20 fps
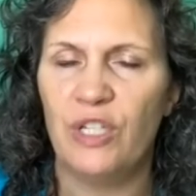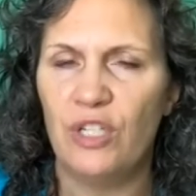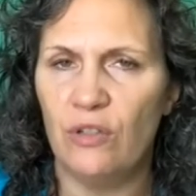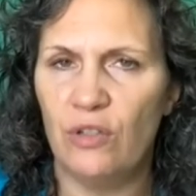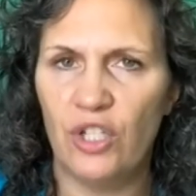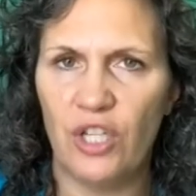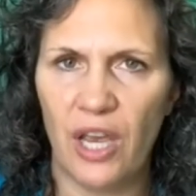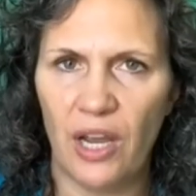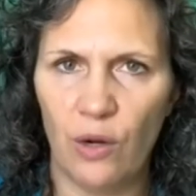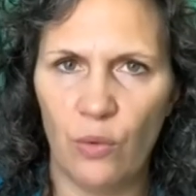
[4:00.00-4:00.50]
do
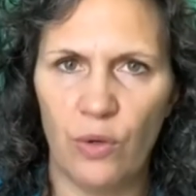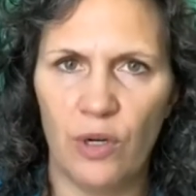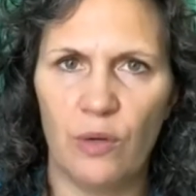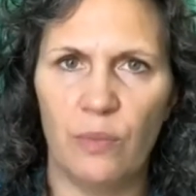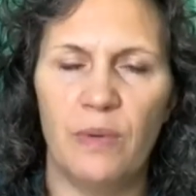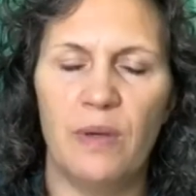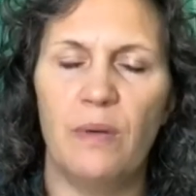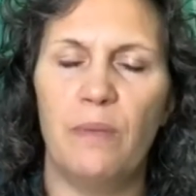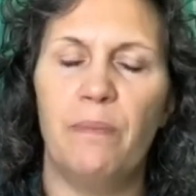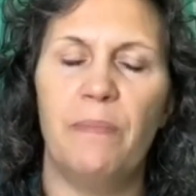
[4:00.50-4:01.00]
shadow work,
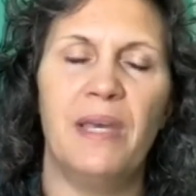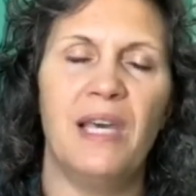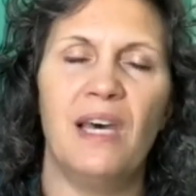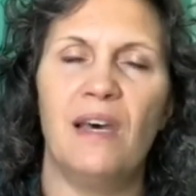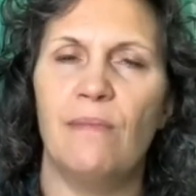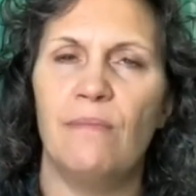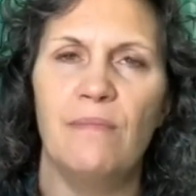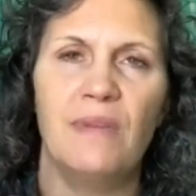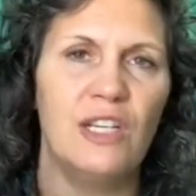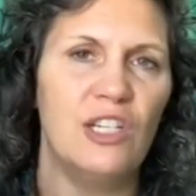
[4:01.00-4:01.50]
we
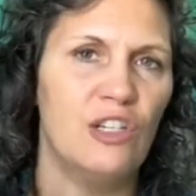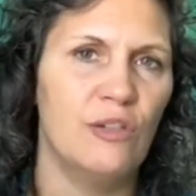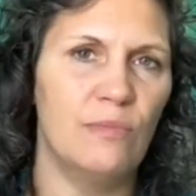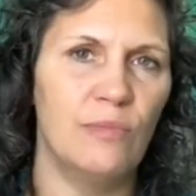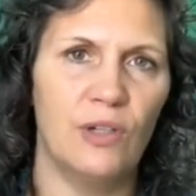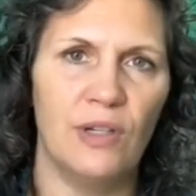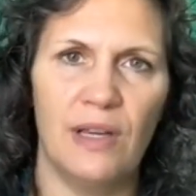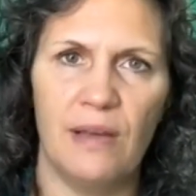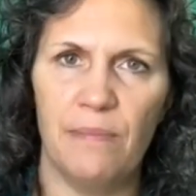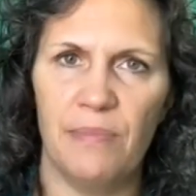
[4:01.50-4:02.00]
become much
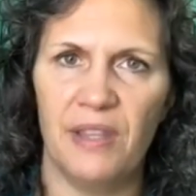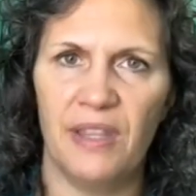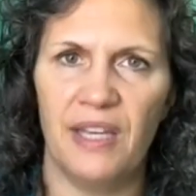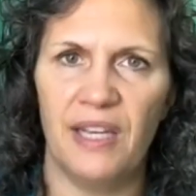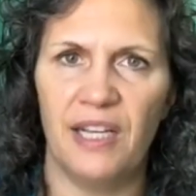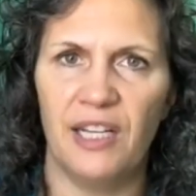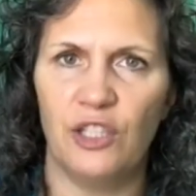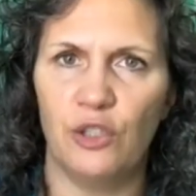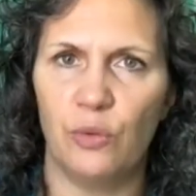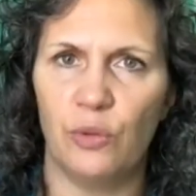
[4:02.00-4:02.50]
more
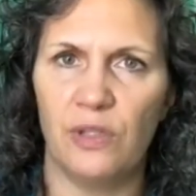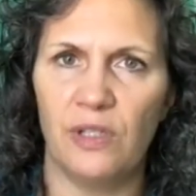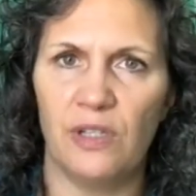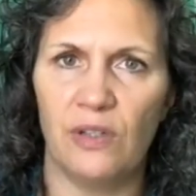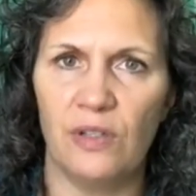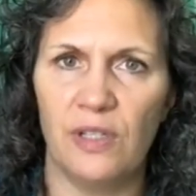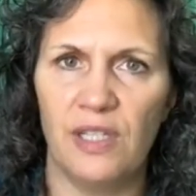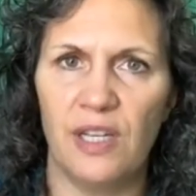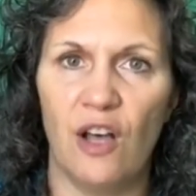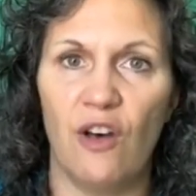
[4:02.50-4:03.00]
empathetic towards
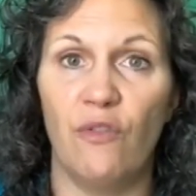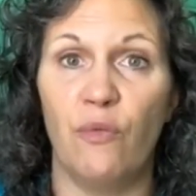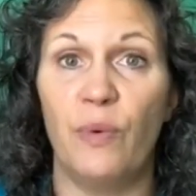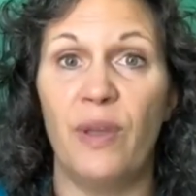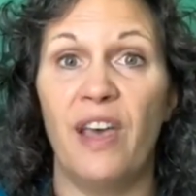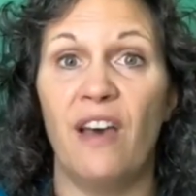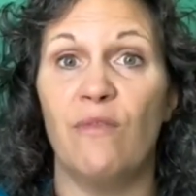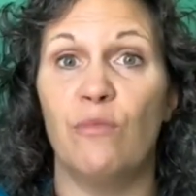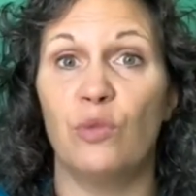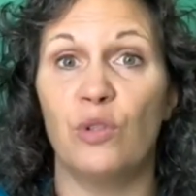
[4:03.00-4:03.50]
ourselves. We
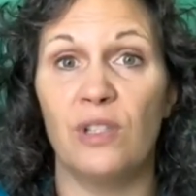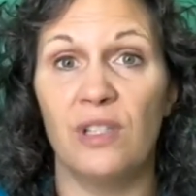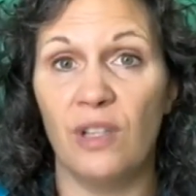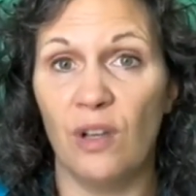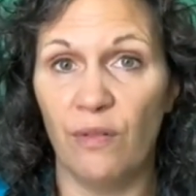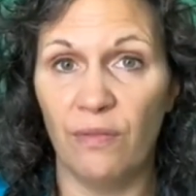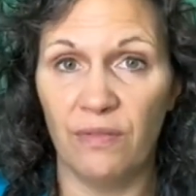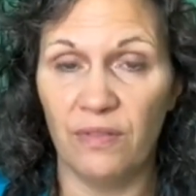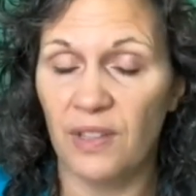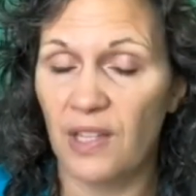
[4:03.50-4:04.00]
have more
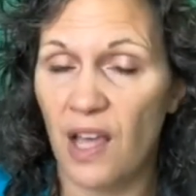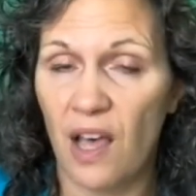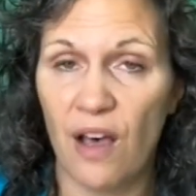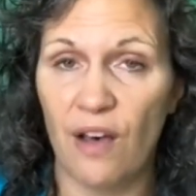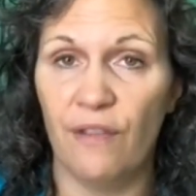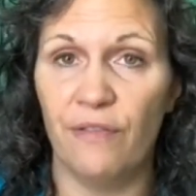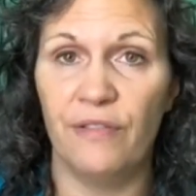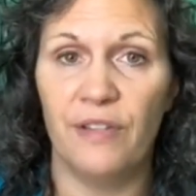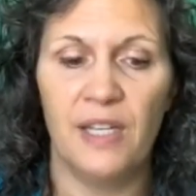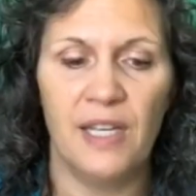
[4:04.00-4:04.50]
self
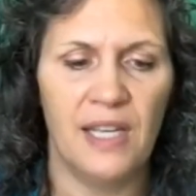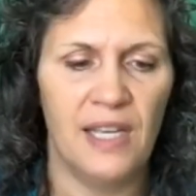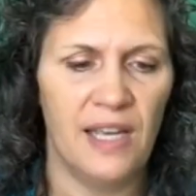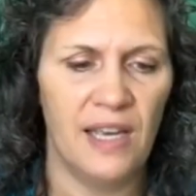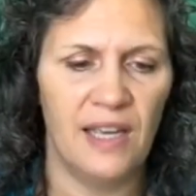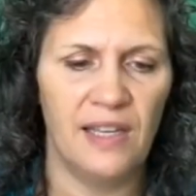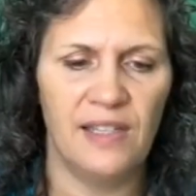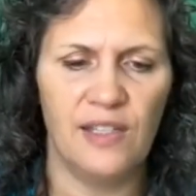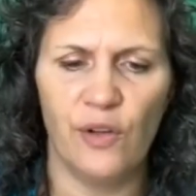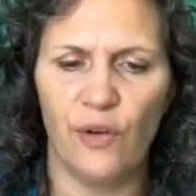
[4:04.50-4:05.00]
love,
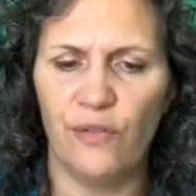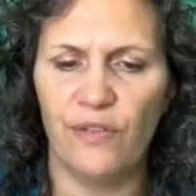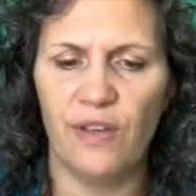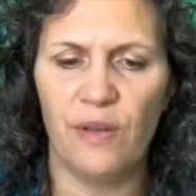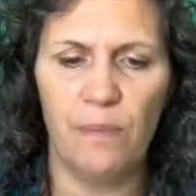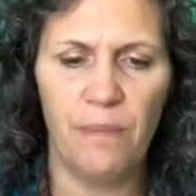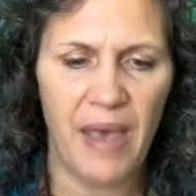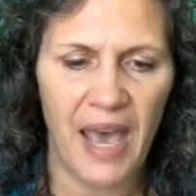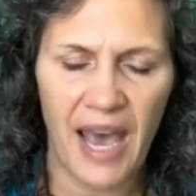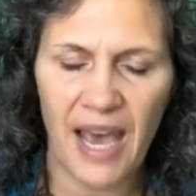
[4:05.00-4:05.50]
self
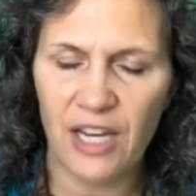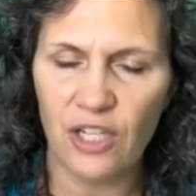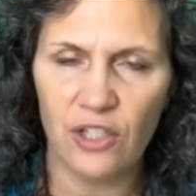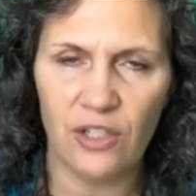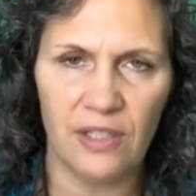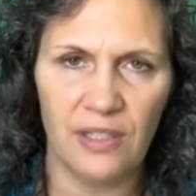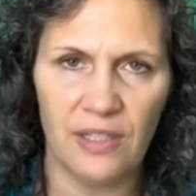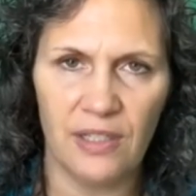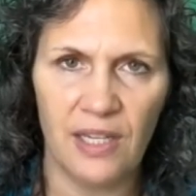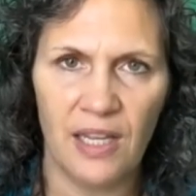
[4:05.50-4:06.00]

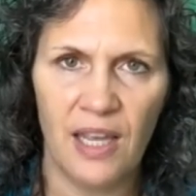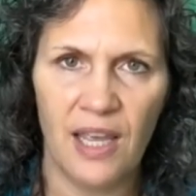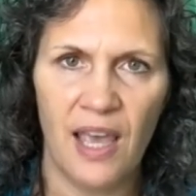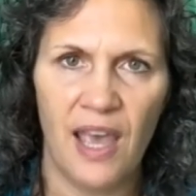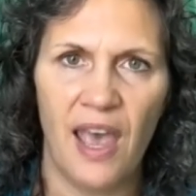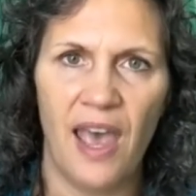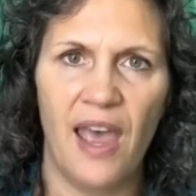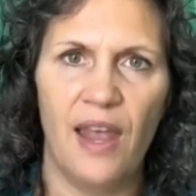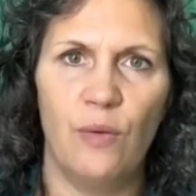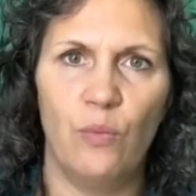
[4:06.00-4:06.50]
compassion.
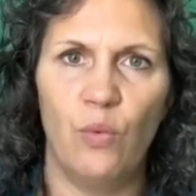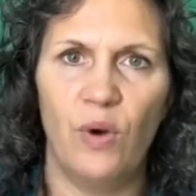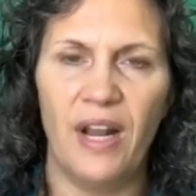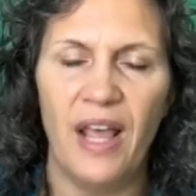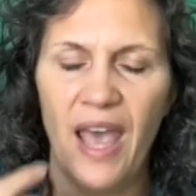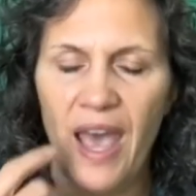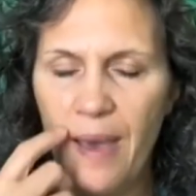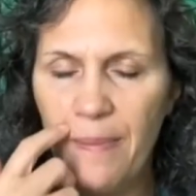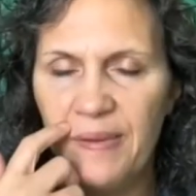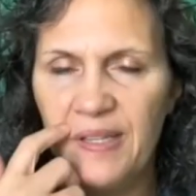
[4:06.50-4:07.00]
And what
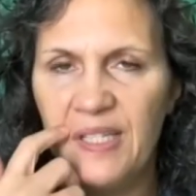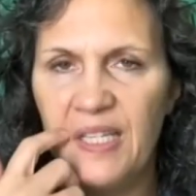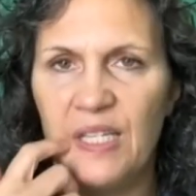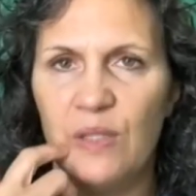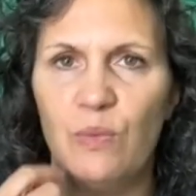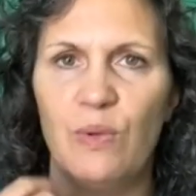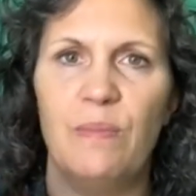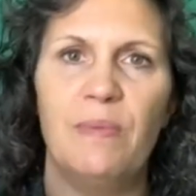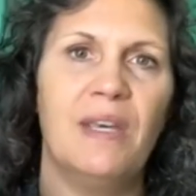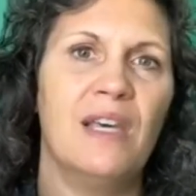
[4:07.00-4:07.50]
happens
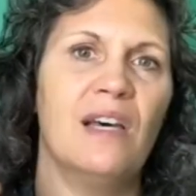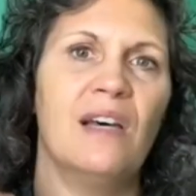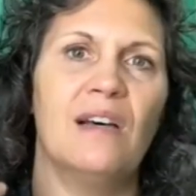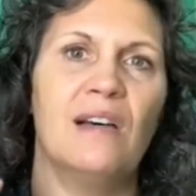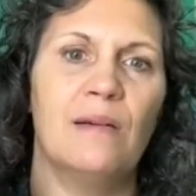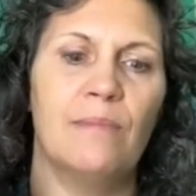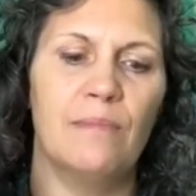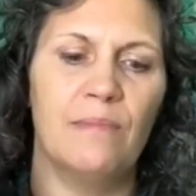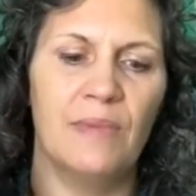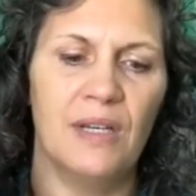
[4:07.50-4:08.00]
is we
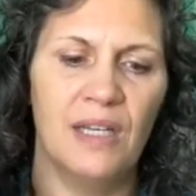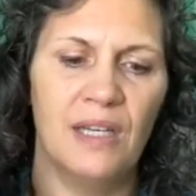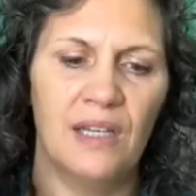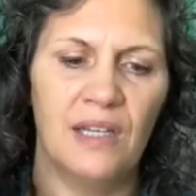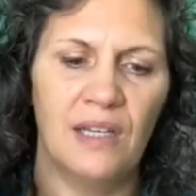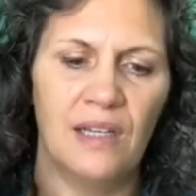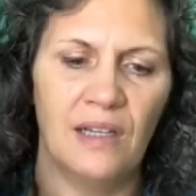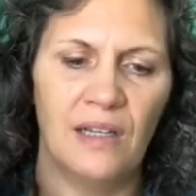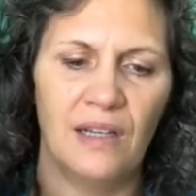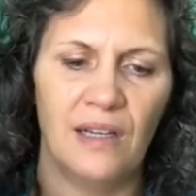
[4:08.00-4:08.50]
become
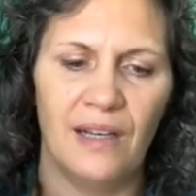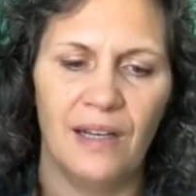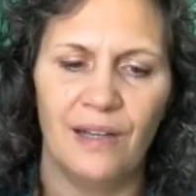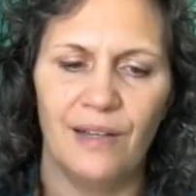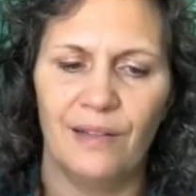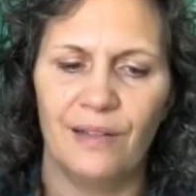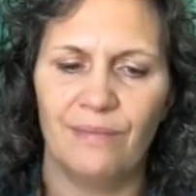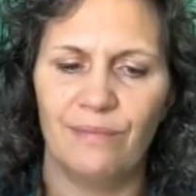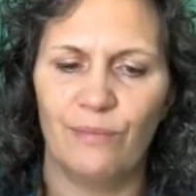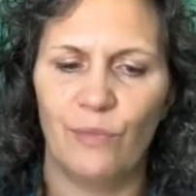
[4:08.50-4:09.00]
uh,
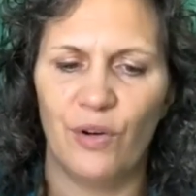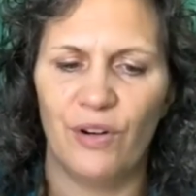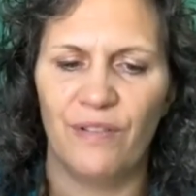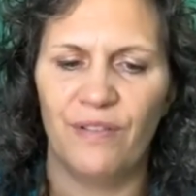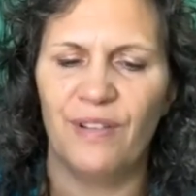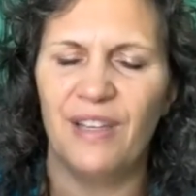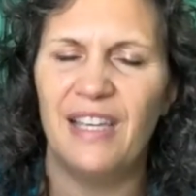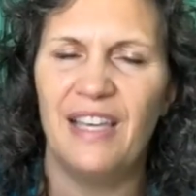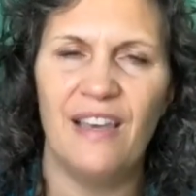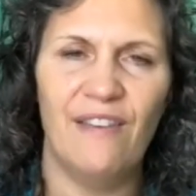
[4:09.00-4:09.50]
more
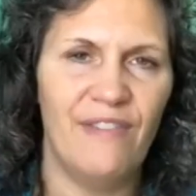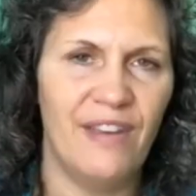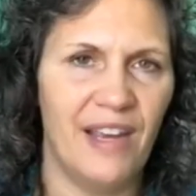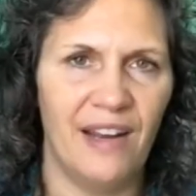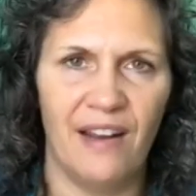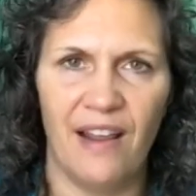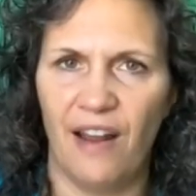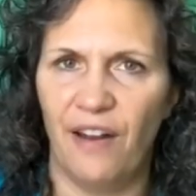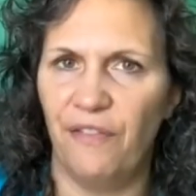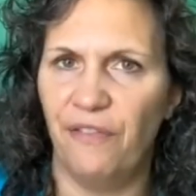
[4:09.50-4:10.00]

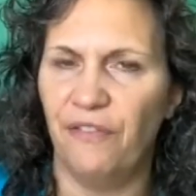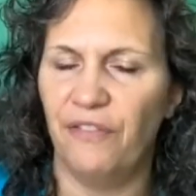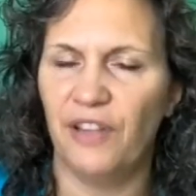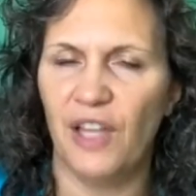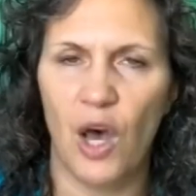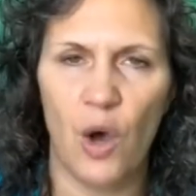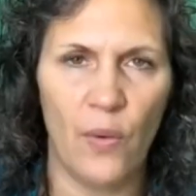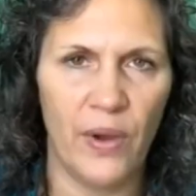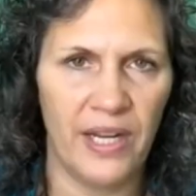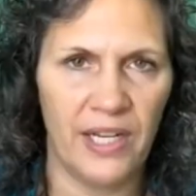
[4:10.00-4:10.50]
giving and
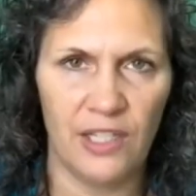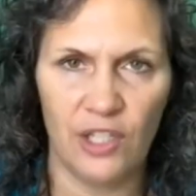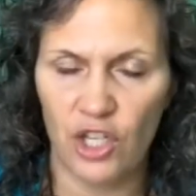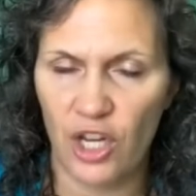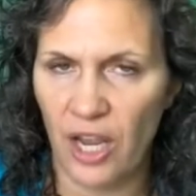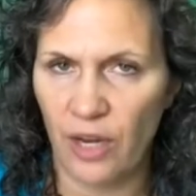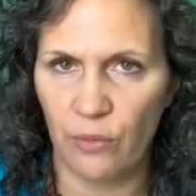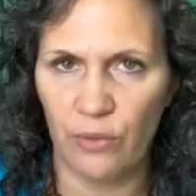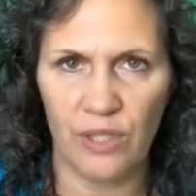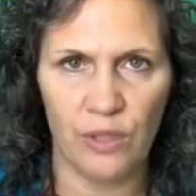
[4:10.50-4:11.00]
flowing and
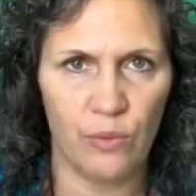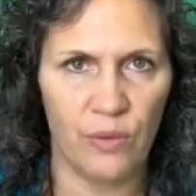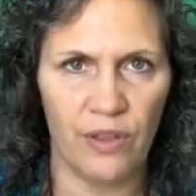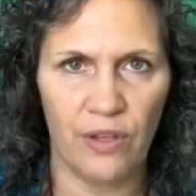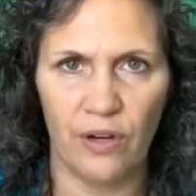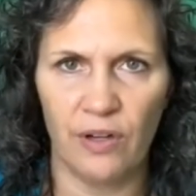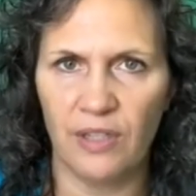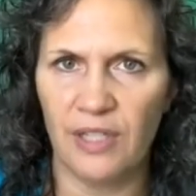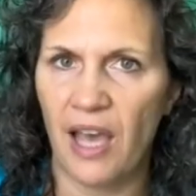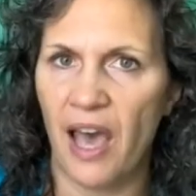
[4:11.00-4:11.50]
generous
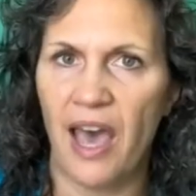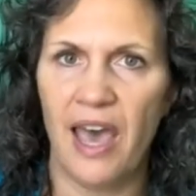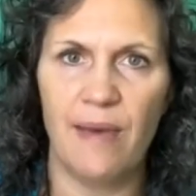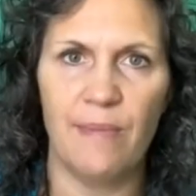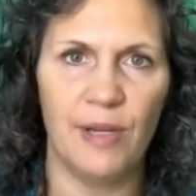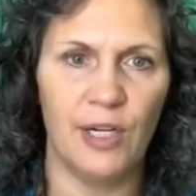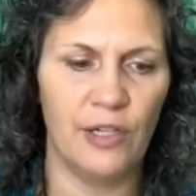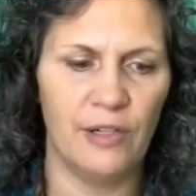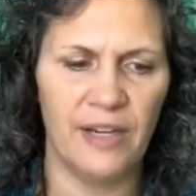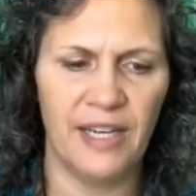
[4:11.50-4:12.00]
with our
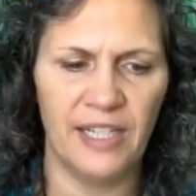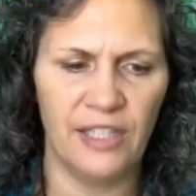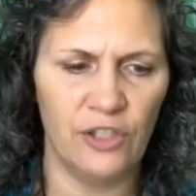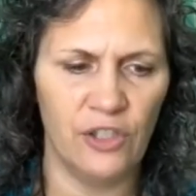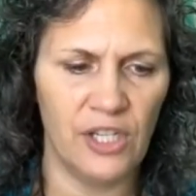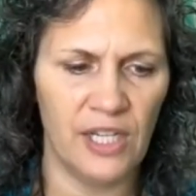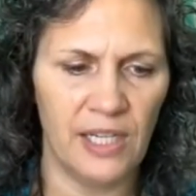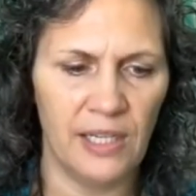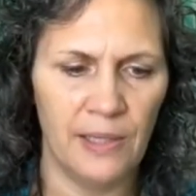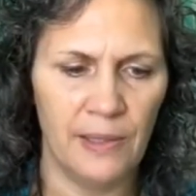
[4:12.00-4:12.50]
time and our
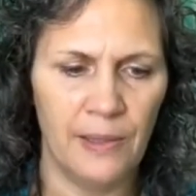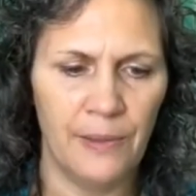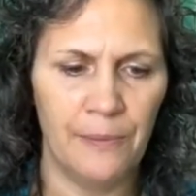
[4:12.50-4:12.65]
energy.